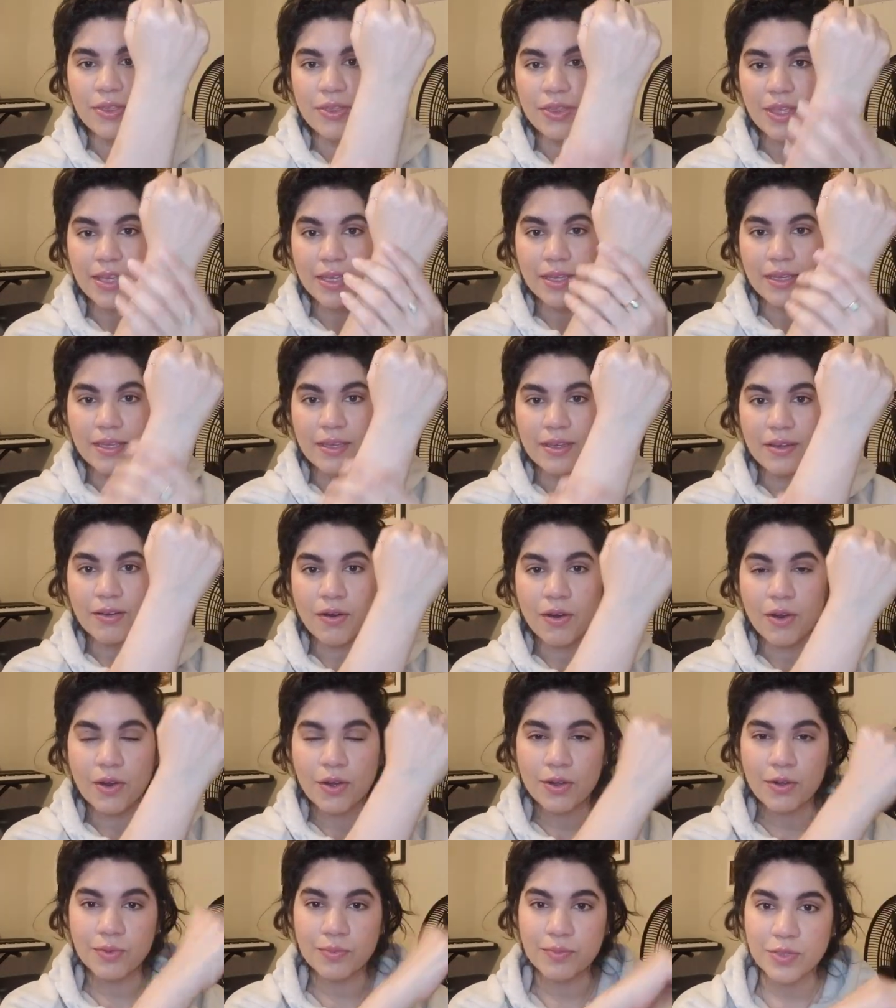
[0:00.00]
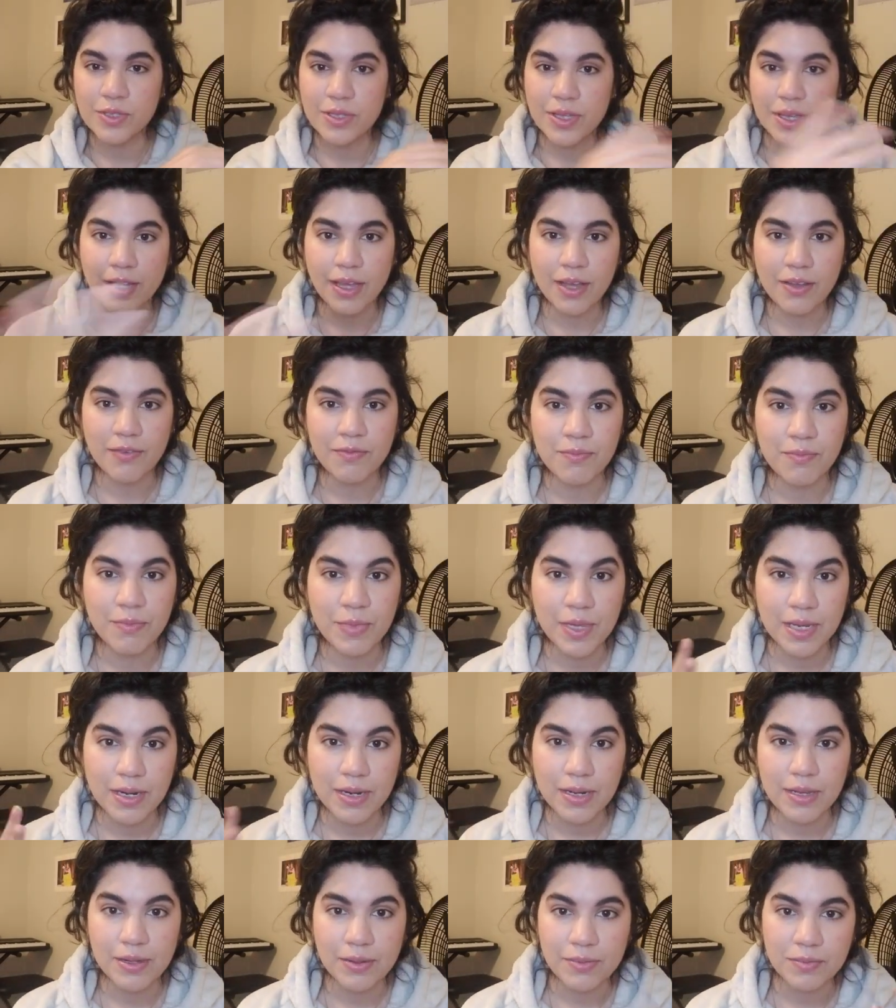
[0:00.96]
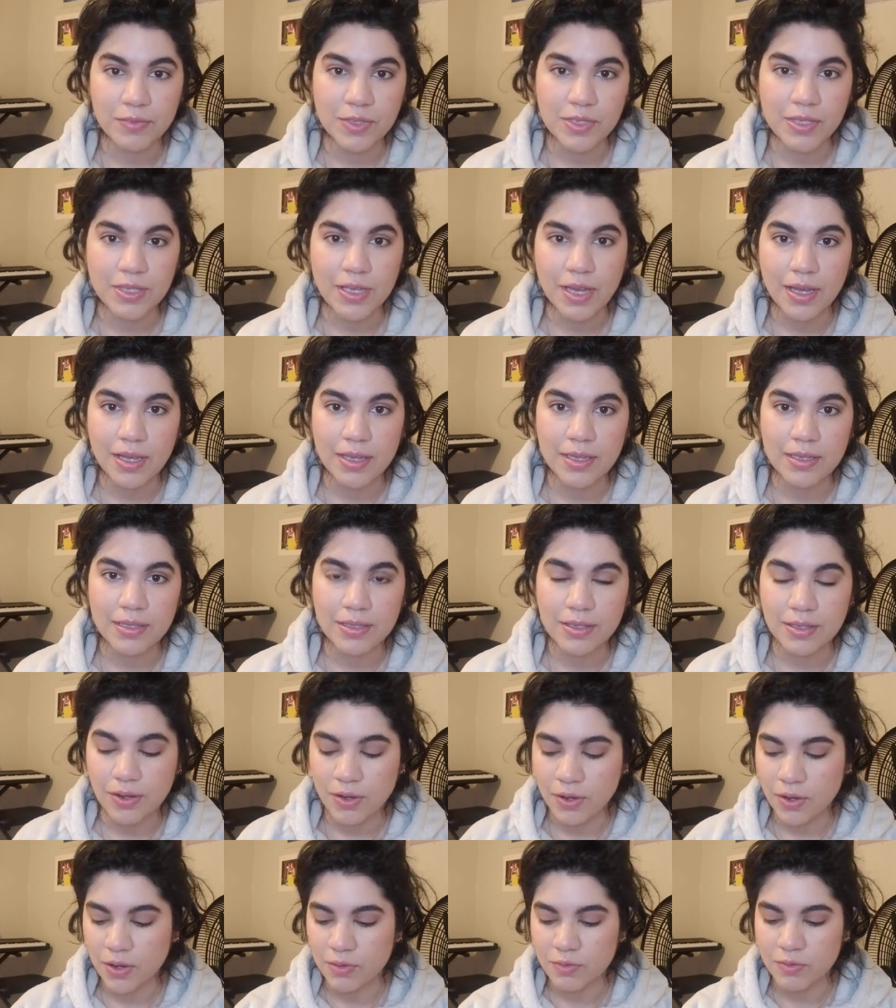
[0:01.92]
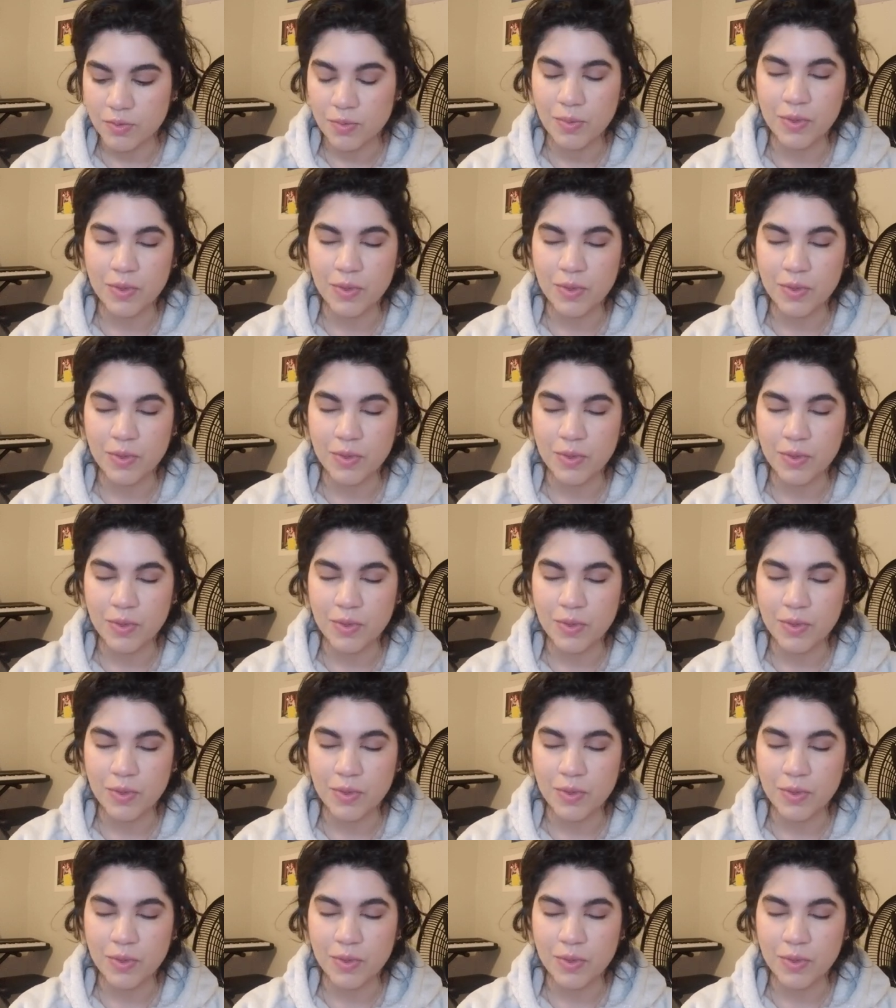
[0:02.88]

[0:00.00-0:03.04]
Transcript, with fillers: thick arms. I have medium sized arms,